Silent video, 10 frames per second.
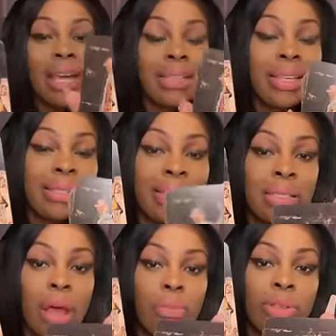This
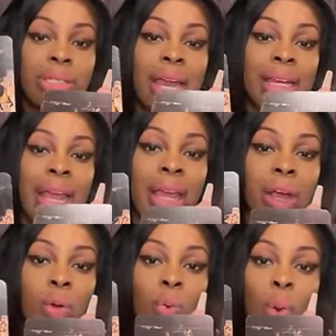is almost like they're
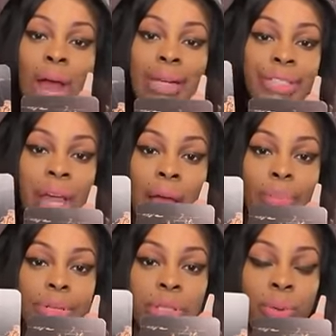going to watch
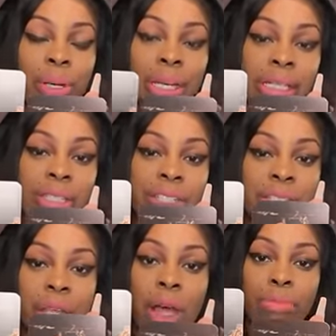opportunities
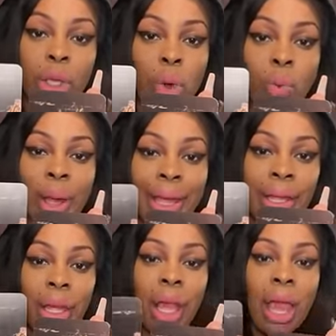just come your
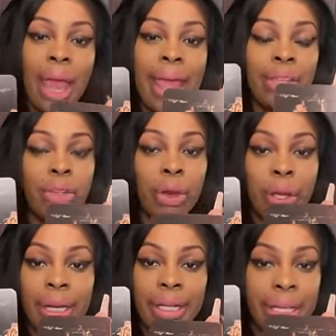way and you're
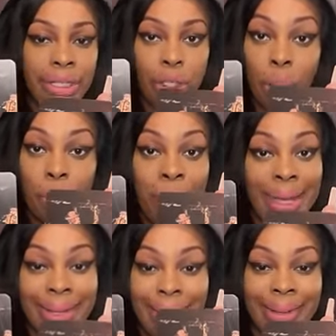going to get your
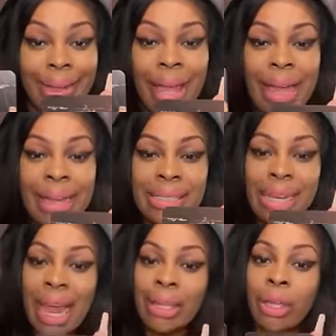picking. It's
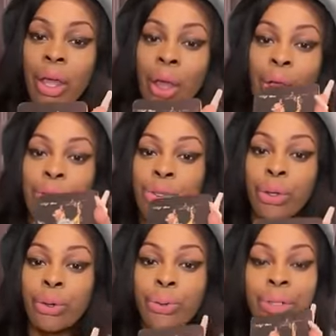like
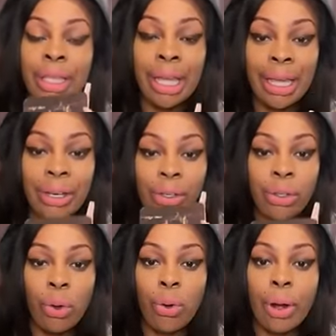you get
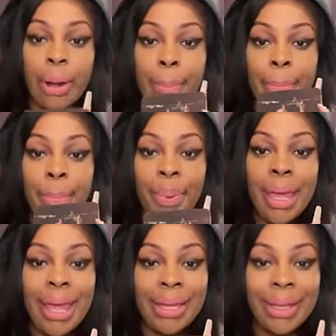your
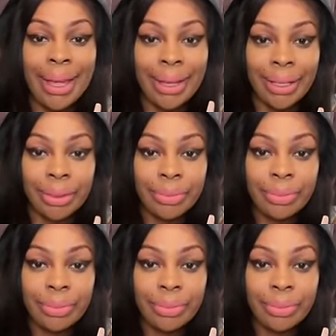picking.